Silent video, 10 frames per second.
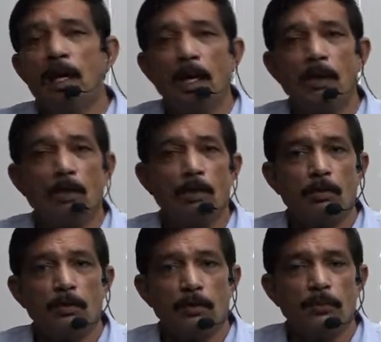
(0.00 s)
have
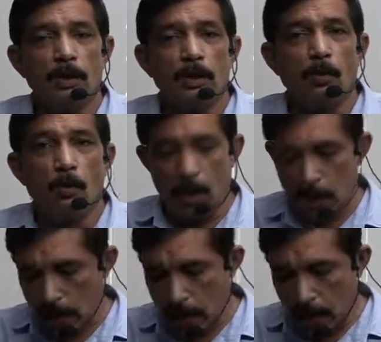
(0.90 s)
the fun they want,
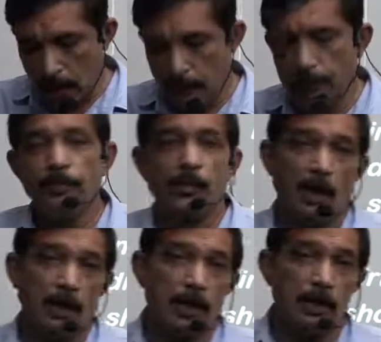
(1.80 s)
and
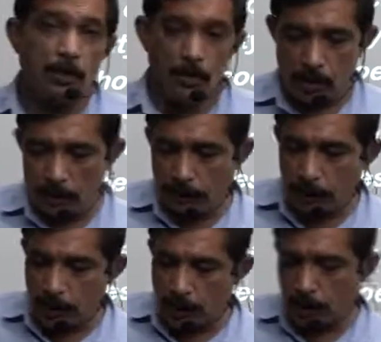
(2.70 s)
that shows
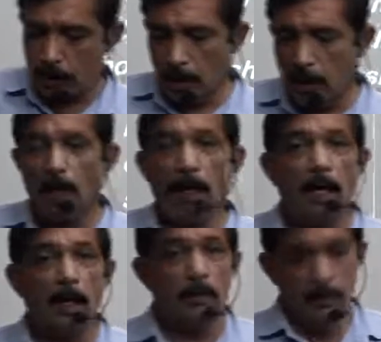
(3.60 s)
affection.
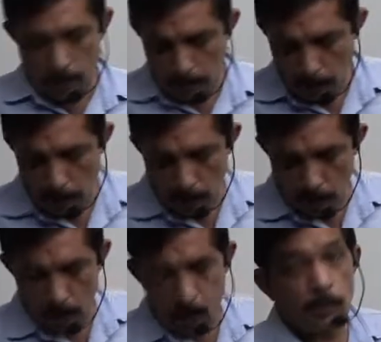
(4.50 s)
And you should
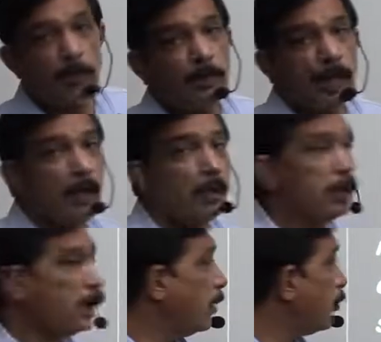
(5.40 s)
also be playing
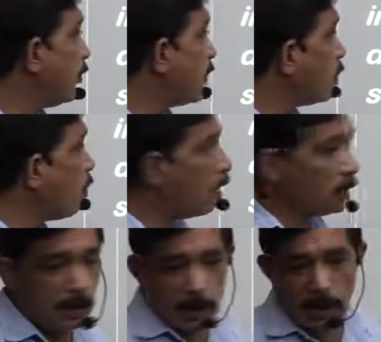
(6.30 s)
with them. So all
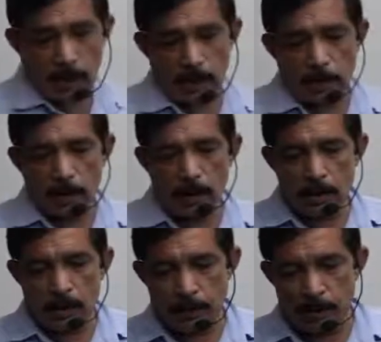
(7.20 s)
these are necessary
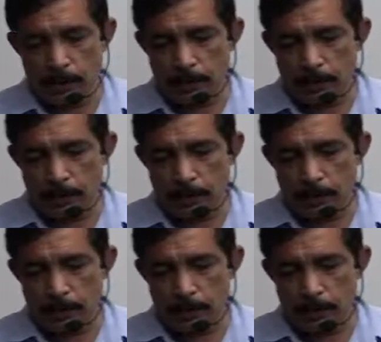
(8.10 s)
steps